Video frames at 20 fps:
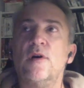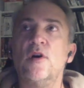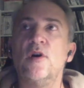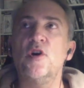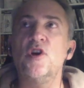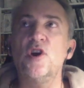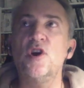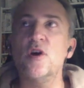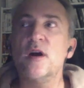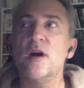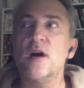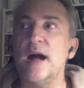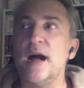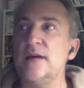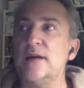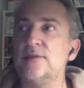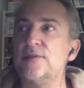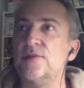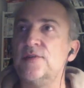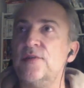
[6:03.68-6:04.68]
a young
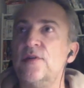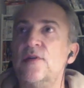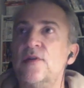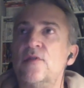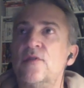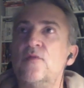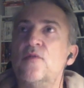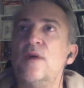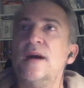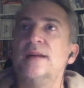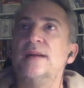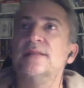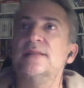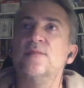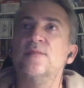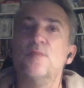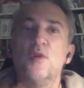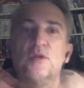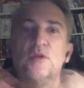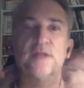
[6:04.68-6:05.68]
actor, quite
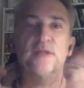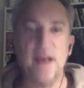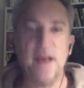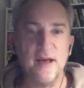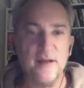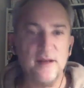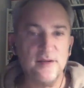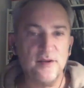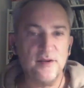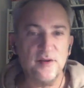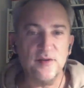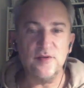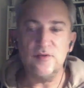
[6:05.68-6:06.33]
modern,